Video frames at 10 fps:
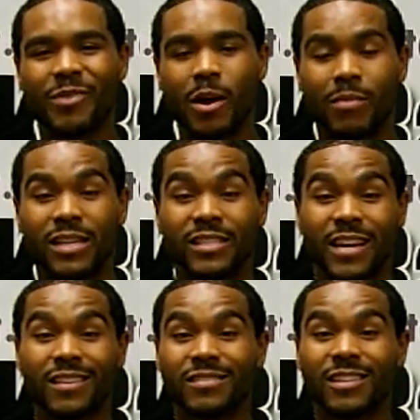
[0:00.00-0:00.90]
My
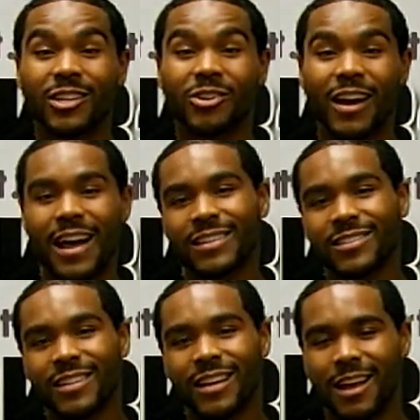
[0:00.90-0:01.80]
second single,
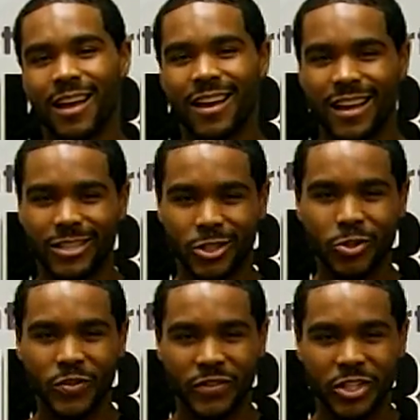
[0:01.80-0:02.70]
actually,
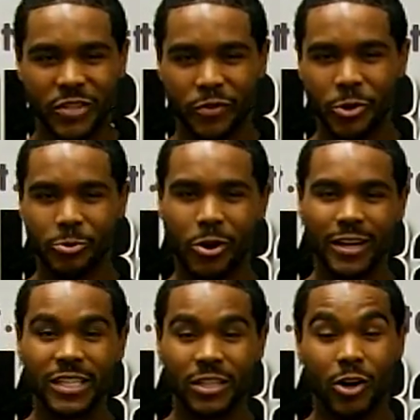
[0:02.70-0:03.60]
exclusively just for you all,
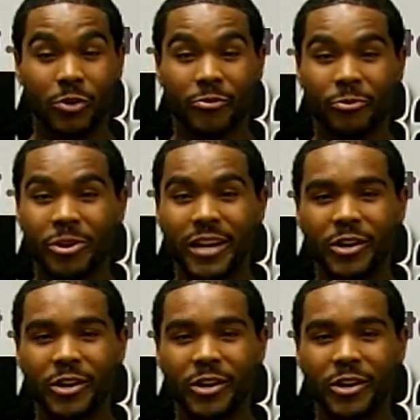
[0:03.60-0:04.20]
is called Freak.